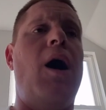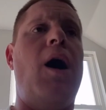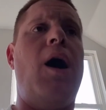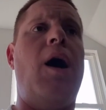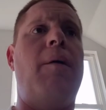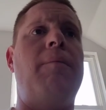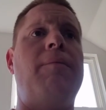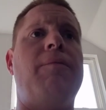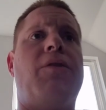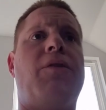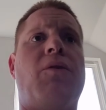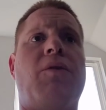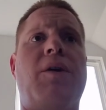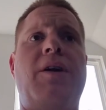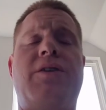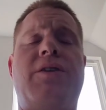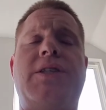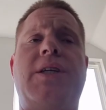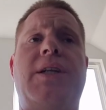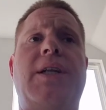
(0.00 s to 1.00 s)
The
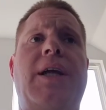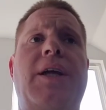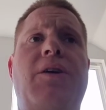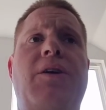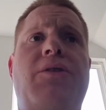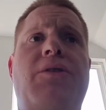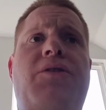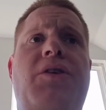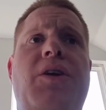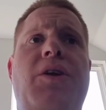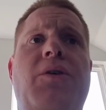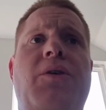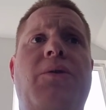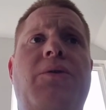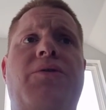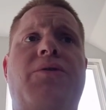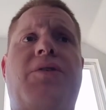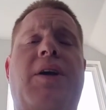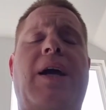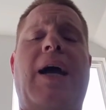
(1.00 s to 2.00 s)
reason they used to use
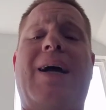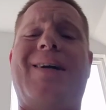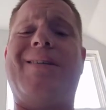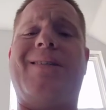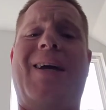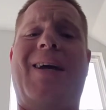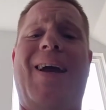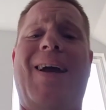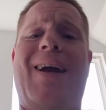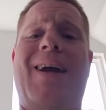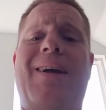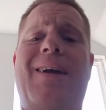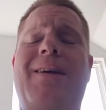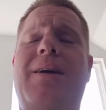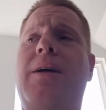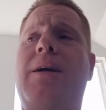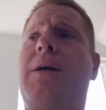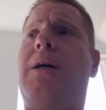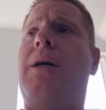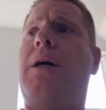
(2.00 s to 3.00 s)
Cascade
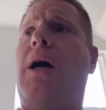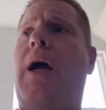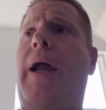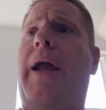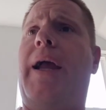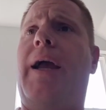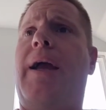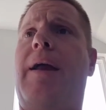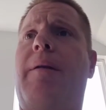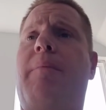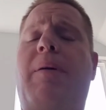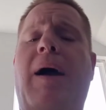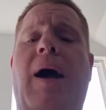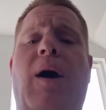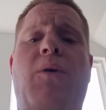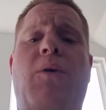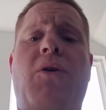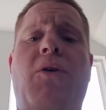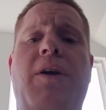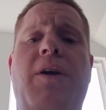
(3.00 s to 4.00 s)
and
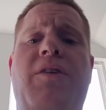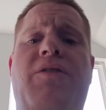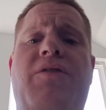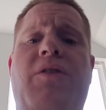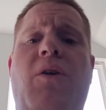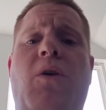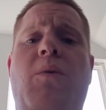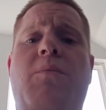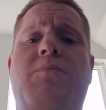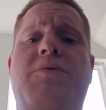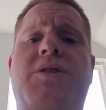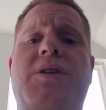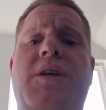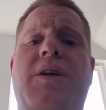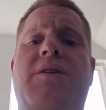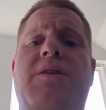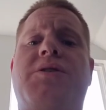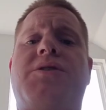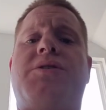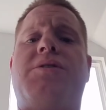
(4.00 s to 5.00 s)
powdery soaps is
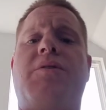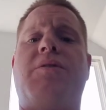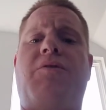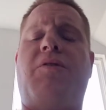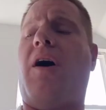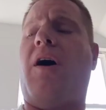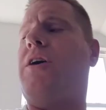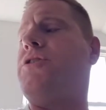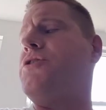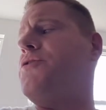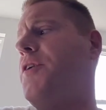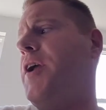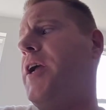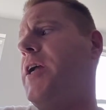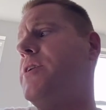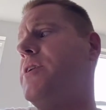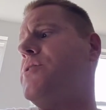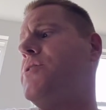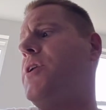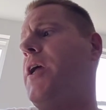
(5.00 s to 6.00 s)
the phosphates
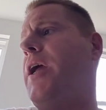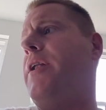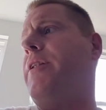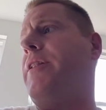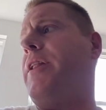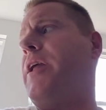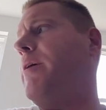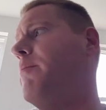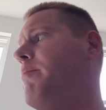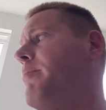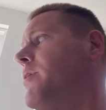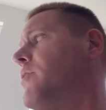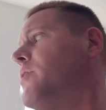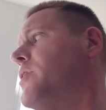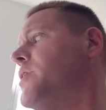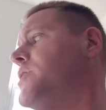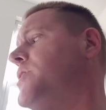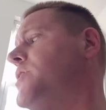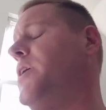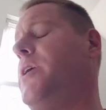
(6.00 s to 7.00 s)
and the
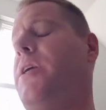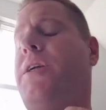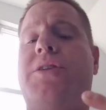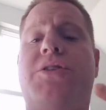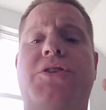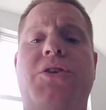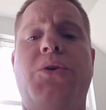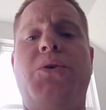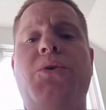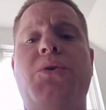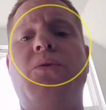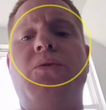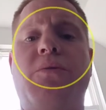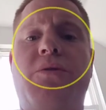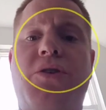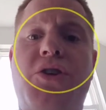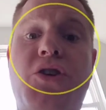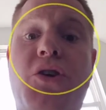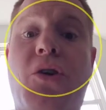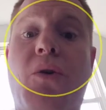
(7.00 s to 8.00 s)
ability to
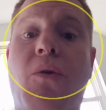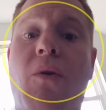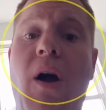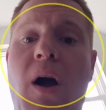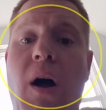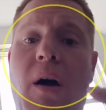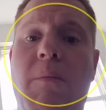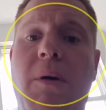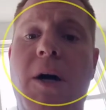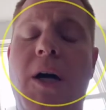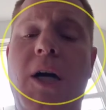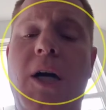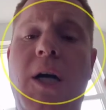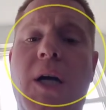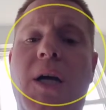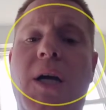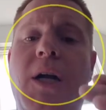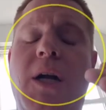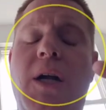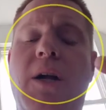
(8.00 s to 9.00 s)
scrub
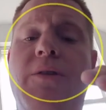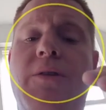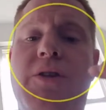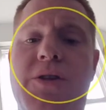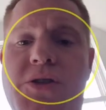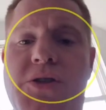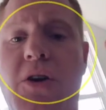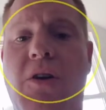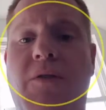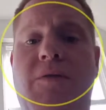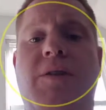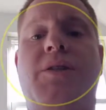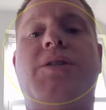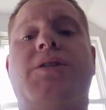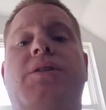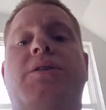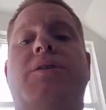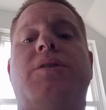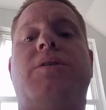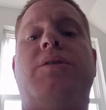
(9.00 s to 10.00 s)
the surfaces.
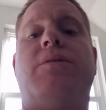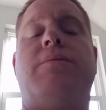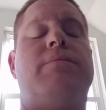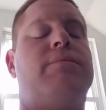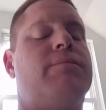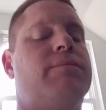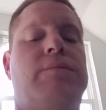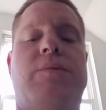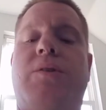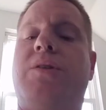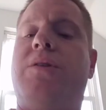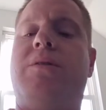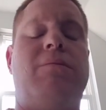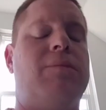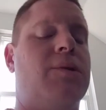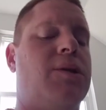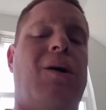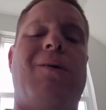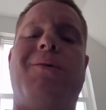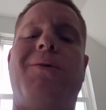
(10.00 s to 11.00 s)

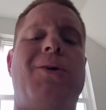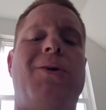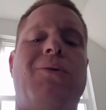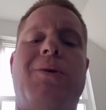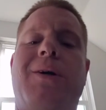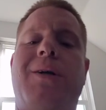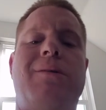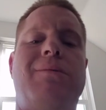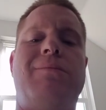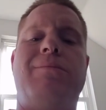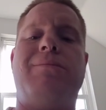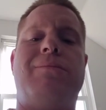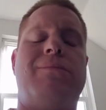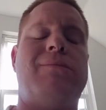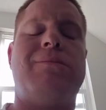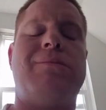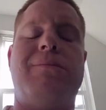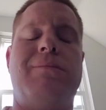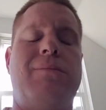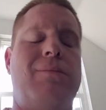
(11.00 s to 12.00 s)
Don't do it.
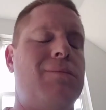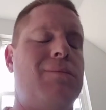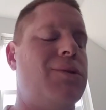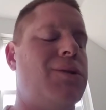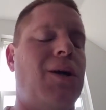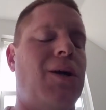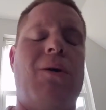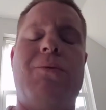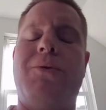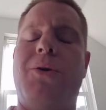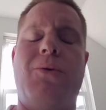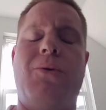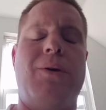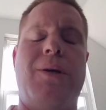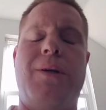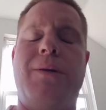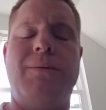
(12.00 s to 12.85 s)
Don't do it.